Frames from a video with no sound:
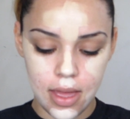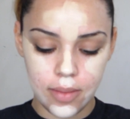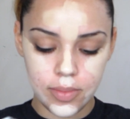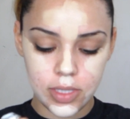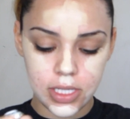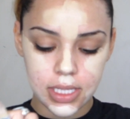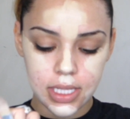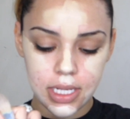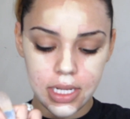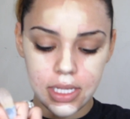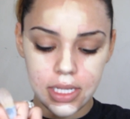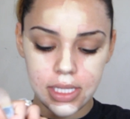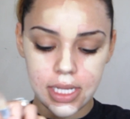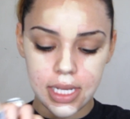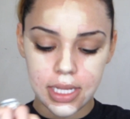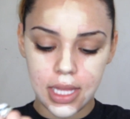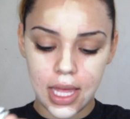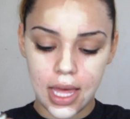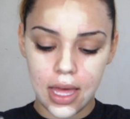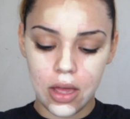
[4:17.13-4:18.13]
Just going to
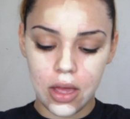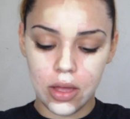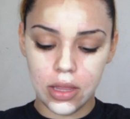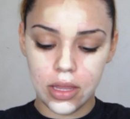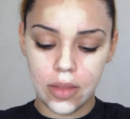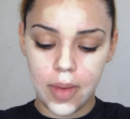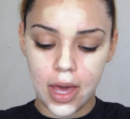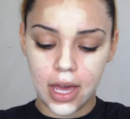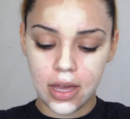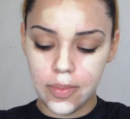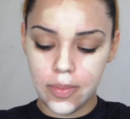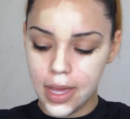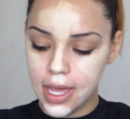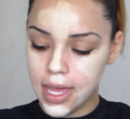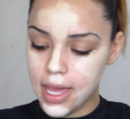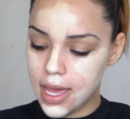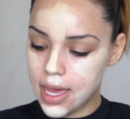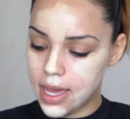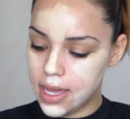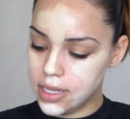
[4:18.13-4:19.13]
take that on the back of my
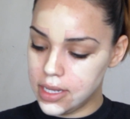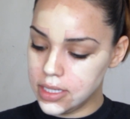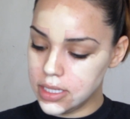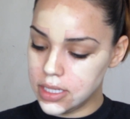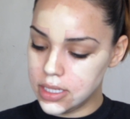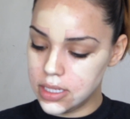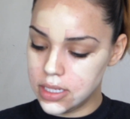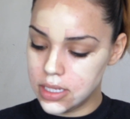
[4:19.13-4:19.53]
hand,